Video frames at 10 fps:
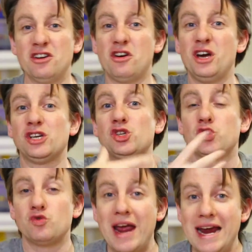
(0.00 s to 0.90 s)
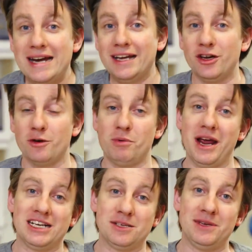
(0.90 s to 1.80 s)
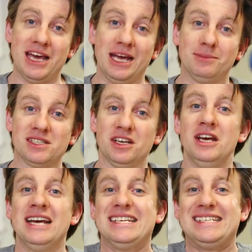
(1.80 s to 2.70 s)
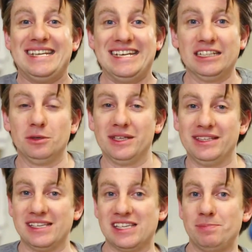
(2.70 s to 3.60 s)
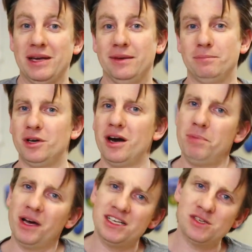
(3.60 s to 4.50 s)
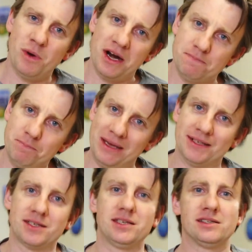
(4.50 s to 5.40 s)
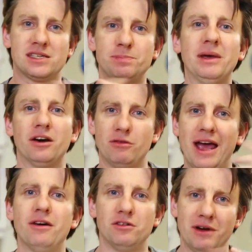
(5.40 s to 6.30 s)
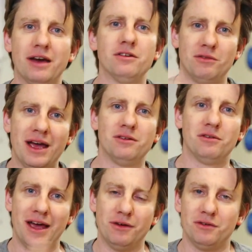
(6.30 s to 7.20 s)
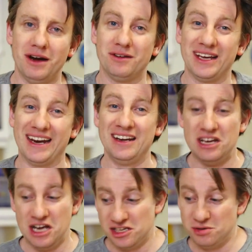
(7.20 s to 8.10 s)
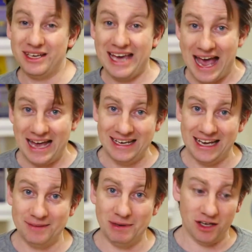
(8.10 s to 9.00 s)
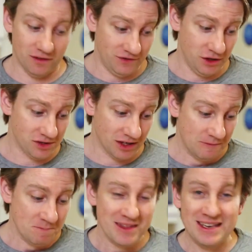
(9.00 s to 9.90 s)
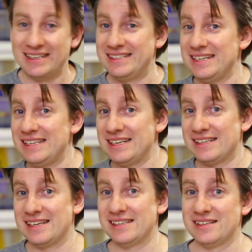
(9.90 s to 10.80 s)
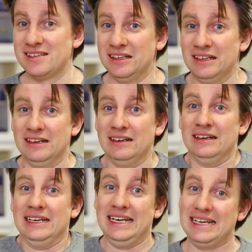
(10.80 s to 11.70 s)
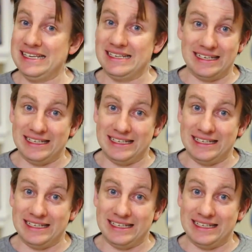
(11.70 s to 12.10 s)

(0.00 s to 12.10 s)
kind of training your brain to be able to deal with this spinning. But our bodies weren't built to spin around again, so it can get a bit confusing. Dizziness isn't easy to